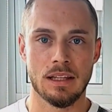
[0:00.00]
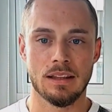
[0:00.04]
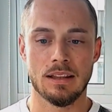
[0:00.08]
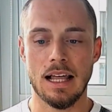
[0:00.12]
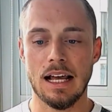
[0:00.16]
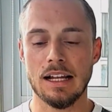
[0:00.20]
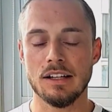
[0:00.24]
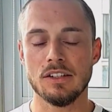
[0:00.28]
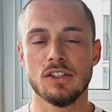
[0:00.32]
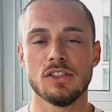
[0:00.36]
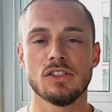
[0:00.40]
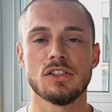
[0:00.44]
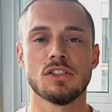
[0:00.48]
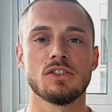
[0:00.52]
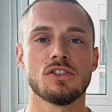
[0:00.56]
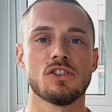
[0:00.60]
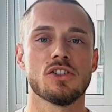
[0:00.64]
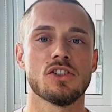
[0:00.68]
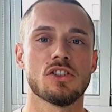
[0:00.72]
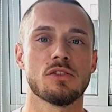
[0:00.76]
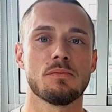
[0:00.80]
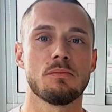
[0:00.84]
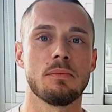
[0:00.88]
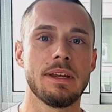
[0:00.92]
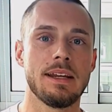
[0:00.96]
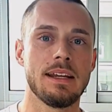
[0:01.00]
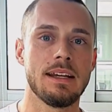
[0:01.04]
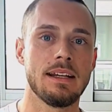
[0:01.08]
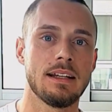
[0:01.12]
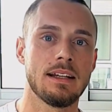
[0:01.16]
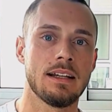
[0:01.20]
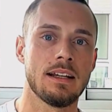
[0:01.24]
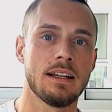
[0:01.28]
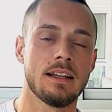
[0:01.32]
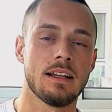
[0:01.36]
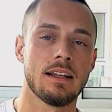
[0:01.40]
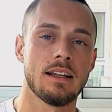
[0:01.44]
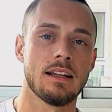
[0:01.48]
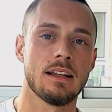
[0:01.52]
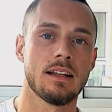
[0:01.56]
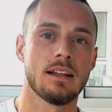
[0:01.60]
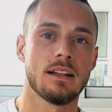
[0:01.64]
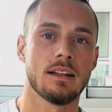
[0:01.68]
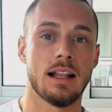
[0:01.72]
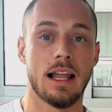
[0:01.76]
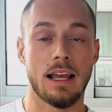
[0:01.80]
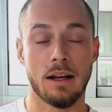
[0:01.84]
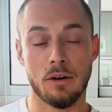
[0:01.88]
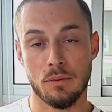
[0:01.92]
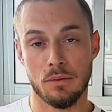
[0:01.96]
That doesn't just mean,
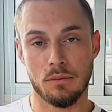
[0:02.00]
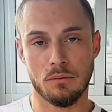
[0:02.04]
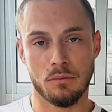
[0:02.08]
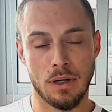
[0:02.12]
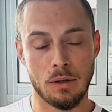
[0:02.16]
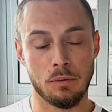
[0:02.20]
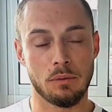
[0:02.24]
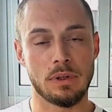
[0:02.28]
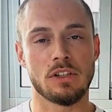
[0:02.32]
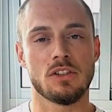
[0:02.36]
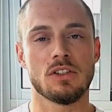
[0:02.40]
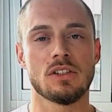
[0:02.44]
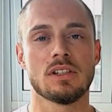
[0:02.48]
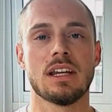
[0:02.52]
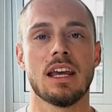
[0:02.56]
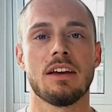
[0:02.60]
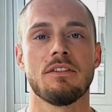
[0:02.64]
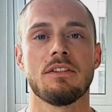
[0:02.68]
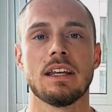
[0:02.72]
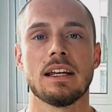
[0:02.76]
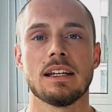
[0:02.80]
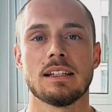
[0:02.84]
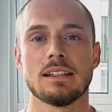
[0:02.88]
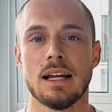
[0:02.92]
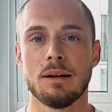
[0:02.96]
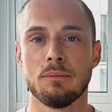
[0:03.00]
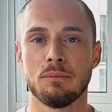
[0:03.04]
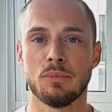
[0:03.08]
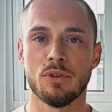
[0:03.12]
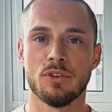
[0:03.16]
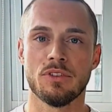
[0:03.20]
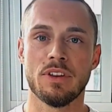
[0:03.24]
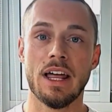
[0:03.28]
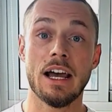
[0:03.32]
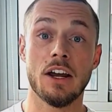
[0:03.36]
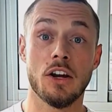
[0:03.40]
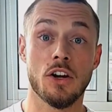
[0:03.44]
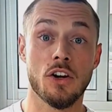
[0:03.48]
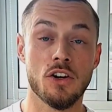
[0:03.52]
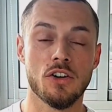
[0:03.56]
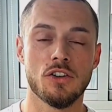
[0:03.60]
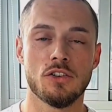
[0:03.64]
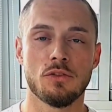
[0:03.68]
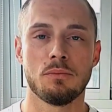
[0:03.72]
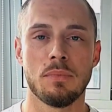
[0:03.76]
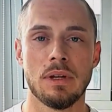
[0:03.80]
like, well, we just gave the example. That could